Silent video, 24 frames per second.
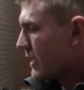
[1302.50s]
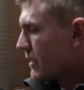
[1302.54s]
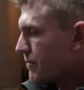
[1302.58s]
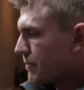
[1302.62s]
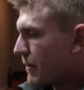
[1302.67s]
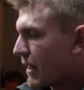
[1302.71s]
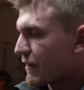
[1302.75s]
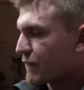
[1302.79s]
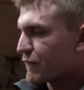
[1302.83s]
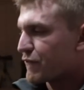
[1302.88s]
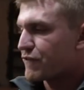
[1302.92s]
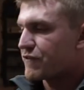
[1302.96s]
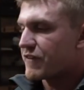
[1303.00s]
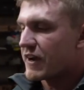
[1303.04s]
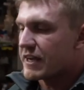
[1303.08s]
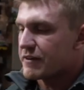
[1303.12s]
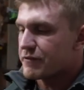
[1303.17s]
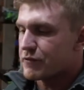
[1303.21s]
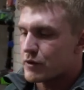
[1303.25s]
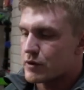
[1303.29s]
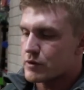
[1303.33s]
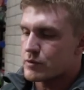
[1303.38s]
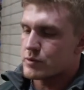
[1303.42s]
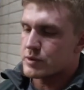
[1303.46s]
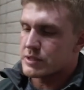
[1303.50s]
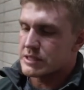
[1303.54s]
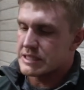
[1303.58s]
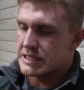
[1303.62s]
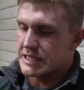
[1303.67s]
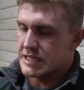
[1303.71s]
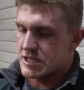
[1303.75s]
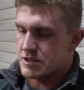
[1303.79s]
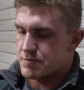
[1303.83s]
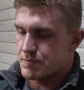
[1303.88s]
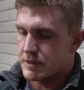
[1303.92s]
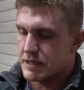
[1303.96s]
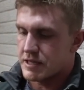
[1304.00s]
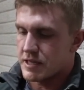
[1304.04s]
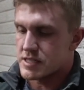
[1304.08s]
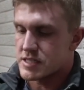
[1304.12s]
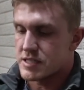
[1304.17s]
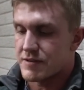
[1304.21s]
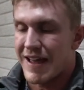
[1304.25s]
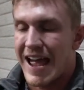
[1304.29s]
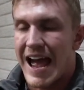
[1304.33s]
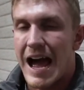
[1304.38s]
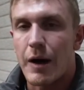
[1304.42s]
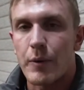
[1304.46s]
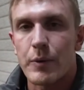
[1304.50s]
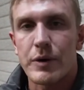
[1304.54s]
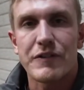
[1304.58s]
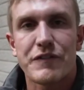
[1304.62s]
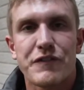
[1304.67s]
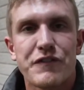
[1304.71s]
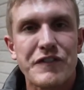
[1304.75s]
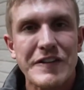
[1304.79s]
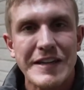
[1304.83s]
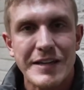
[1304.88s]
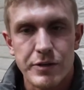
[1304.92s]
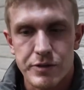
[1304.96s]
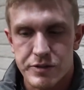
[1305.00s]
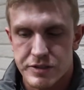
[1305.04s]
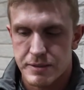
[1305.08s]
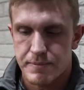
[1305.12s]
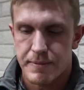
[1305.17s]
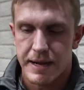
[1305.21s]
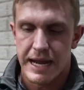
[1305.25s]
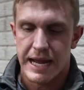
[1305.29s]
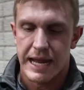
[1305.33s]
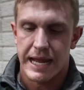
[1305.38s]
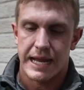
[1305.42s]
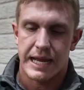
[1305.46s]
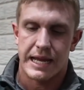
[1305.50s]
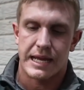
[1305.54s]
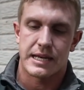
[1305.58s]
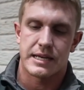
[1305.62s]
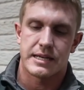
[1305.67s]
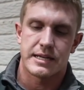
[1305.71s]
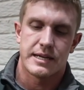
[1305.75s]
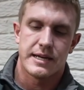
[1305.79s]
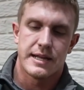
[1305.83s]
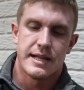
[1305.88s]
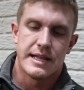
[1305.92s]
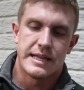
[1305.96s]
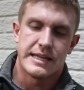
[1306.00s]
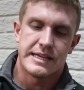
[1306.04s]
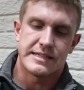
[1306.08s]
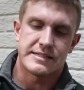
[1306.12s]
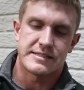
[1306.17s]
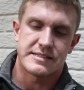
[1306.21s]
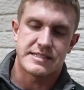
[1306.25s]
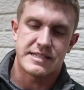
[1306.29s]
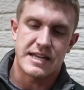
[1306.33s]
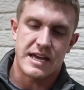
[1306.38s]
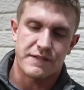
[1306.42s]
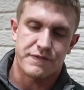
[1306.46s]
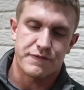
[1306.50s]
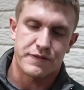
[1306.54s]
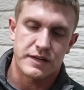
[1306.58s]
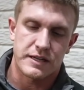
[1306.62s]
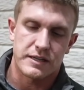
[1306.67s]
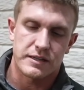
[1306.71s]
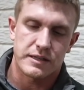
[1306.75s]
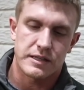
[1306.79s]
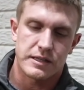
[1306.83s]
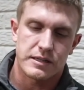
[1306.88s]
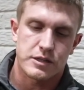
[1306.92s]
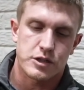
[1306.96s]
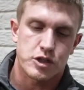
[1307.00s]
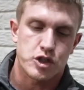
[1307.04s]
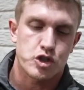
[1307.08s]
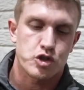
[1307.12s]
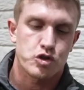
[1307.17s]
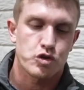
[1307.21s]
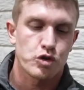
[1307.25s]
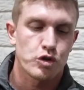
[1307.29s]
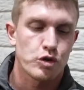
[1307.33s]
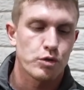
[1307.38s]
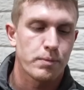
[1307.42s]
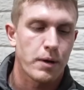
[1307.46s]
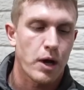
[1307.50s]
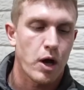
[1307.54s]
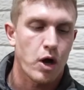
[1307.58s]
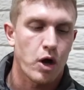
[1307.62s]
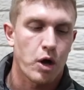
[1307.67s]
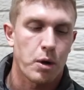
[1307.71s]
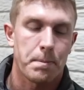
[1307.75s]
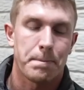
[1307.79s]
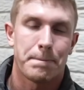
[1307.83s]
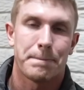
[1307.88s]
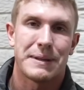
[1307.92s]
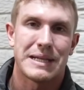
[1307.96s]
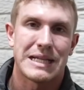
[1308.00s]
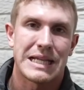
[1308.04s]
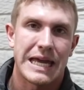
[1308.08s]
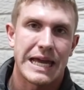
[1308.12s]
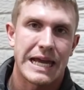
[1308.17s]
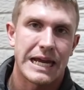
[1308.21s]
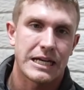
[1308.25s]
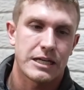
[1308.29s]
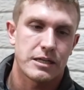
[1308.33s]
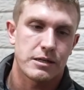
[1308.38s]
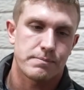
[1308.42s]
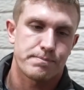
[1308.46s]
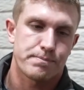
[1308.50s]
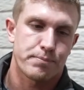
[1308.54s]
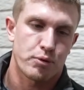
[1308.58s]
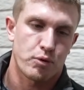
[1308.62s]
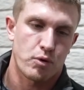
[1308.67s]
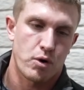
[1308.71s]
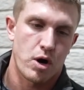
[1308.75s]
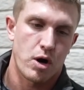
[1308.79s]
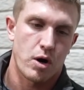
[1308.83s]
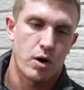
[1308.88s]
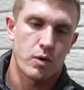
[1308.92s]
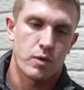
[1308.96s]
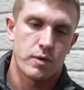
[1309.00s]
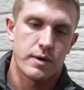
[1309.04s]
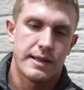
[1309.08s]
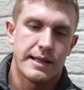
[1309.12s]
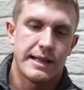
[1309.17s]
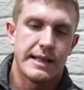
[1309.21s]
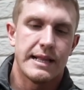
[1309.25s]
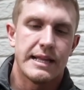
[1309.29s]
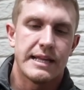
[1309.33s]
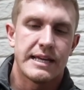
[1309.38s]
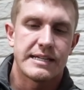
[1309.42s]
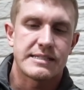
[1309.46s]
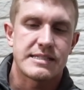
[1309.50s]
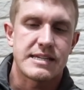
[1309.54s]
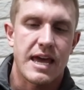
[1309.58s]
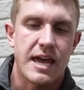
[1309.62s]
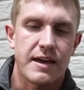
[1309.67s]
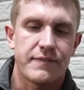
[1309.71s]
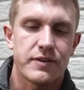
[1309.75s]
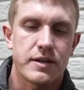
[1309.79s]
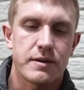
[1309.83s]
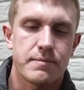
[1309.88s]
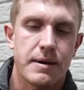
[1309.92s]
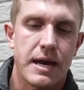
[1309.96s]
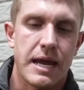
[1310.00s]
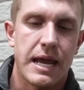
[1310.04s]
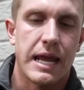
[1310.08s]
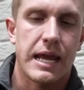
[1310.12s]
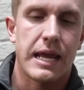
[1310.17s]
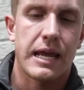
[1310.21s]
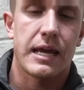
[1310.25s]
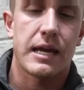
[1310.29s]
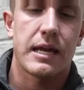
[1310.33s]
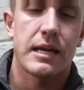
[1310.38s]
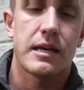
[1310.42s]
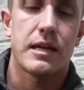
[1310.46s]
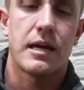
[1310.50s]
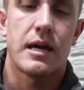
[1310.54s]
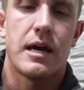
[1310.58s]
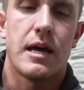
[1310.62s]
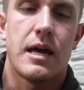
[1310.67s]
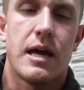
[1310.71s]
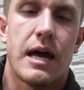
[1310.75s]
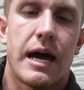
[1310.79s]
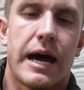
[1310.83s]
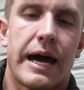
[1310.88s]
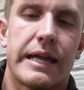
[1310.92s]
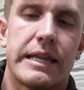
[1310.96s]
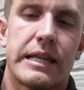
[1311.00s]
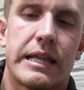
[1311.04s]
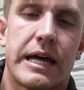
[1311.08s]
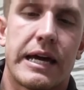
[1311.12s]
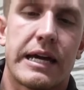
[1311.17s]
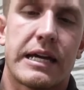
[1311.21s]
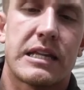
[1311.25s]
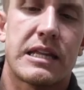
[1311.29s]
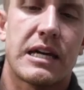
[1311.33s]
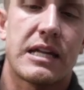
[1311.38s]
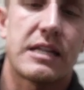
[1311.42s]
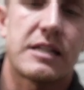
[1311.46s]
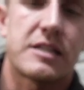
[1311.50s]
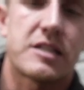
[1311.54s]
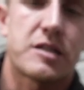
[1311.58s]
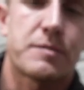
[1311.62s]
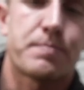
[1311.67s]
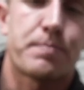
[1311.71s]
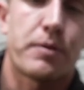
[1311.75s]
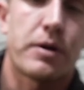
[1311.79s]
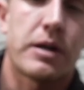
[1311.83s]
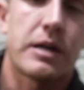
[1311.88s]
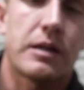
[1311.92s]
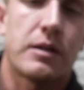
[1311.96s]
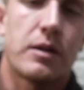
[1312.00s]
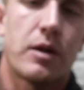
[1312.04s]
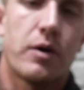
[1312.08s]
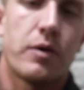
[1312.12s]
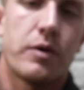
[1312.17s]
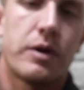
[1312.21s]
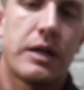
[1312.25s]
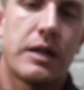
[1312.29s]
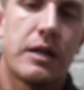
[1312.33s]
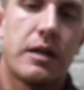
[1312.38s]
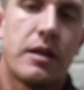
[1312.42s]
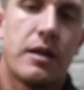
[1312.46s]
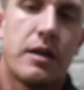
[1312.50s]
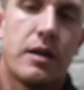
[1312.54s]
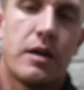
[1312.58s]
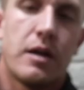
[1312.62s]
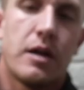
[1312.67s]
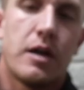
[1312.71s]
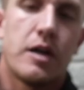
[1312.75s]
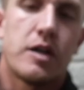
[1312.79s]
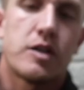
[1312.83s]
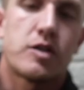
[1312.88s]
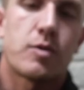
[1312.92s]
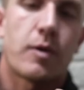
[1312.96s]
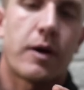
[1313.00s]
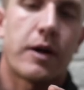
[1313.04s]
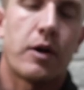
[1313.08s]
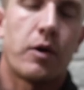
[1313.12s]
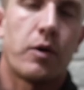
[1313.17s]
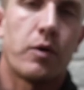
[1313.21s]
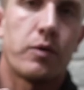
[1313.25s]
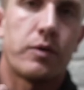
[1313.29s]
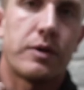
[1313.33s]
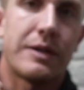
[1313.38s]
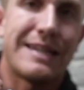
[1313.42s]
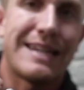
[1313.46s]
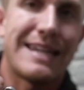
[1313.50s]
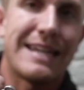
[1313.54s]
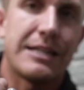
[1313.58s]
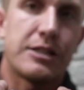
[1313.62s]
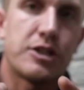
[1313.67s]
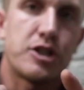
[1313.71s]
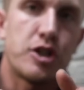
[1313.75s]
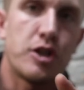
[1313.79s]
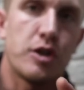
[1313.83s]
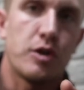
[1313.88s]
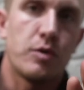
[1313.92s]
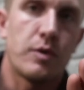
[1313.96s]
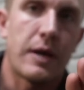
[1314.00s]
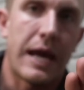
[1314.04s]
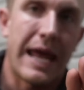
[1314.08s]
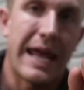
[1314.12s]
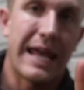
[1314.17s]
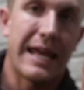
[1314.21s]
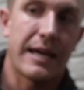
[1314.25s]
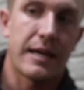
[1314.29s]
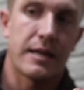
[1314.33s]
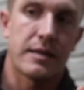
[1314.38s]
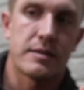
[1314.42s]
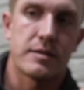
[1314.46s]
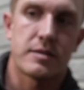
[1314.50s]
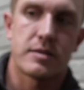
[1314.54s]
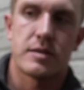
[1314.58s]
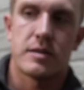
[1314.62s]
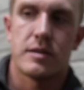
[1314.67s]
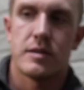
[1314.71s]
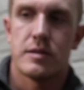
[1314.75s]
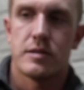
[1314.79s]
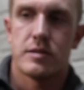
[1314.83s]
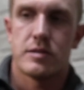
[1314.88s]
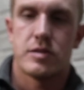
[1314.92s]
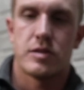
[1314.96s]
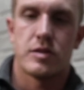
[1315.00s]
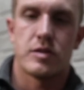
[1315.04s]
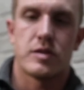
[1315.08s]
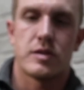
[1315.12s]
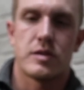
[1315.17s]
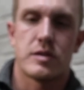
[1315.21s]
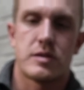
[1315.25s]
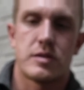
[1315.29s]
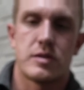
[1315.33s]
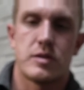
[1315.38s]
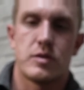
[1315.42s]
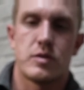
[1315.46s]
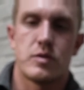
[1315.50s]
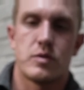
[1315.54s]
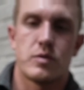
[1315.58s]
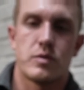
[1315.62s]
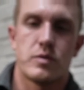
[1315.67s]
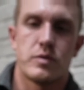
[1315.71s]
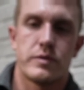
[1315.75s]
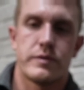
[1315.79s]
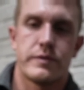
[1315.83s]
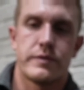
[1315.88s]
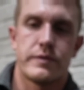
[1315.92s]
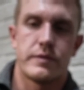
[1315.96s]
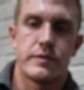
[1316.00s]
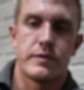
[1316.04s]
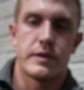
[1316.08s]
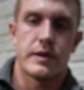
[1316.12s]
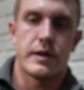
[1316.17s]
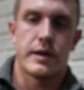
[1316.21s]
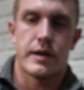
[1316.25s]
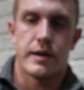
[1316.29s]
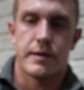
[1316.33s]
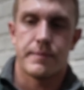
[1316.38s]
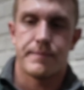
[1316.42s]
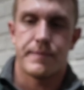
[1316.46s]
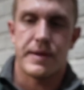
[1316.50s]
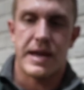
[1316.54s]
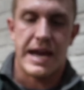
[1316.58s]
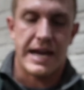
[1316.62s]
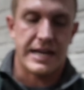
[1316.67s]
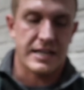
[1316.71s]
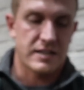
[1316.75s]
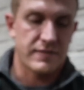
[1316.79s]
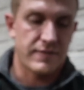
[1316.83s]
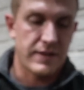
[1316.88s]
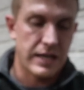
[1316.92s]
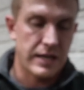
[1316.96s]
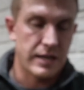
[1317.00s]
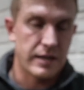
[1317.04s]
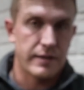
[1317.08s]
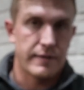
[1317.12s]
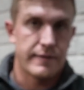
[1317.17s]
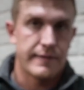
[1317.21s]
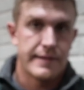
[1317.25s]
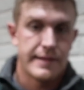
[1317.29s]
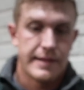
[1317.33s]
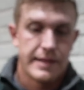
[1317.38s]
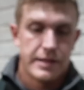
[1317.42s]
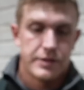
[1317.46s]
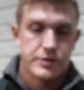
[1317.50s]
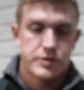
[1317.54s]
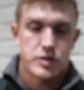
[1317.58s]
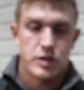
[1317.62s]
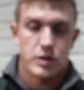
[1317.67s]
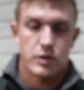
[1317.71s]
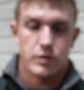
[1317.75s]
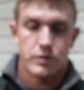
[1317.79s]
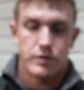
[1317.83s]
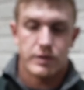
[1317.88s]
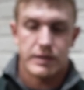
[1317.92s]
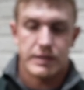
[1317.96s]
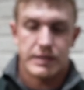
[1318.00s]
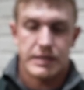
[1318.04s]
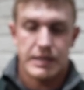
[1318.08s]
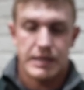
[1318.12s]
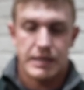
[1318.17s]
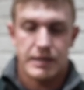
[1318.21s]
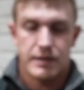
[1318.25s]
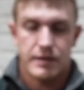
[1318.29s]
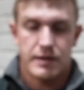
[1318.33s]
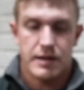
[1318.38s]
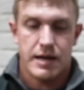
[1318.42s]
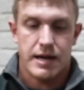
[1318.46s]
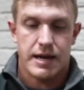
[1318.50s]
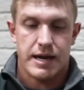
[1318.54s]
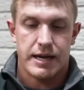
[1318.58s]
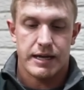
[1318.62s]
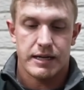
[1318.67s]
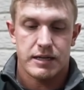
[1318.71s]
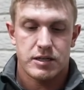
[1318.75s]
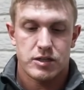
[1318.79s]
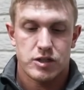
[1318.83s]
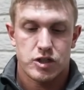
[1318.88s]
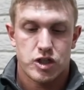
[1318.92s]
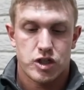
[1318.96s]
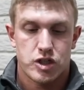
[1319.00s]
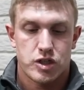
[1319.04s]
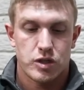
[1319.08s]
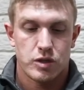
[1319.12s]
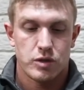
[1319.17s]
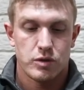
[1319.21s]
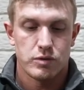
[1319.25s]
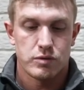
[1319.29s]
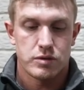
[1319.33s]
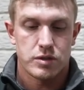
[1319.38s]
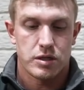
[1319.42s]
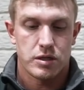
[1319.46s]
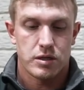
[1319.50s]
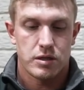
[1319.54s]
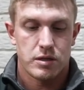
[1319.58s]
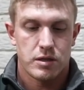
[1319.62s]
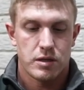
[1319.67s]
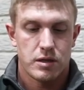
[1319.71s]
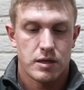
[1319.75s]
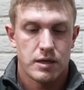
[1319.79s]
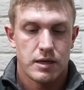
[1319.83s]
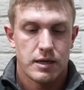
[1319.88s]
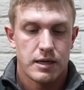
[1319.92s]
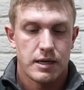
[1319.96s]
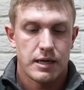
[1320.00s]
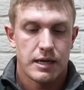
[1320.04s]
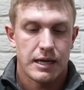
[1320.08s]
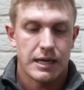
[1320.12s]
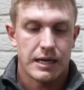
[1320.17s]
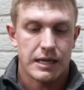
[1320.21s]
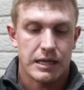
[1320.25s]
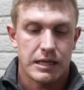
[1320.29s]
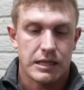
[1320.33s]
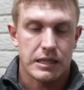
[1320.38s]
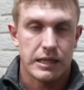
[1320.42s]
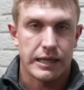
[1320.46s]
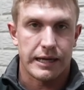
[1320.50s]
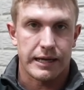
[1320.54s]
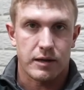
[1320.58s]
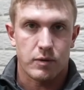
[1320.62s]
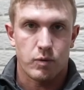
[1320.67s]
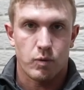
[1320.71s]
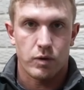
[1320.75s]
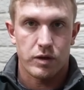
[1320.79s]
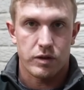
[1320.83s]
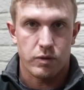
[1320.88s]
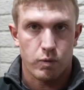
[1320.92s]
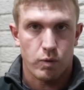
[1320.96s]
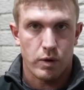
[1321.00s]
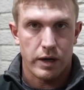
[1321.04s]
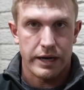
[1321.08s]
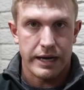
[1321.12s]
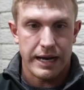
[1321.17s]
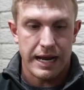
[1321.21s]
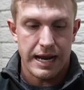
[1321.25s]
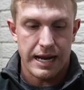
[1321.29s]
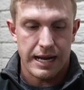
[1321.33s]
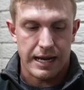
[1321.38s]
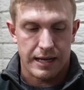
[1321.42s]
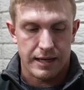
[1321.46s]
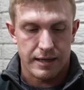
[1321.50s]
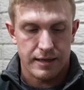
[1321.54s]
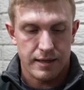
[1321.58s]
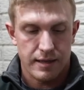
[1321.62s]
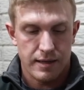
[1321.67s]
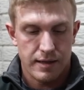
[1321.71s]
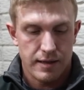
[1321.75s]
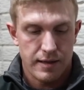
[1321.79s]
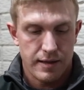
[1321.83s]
my favorite release because of how it feels in my hand is definitely this TrueBall Blade Pro. It's heavy in my hand. I like that it's spring loaded, so I don't need two hands to, to um, activate it. So again, I can shoot and click with one hand.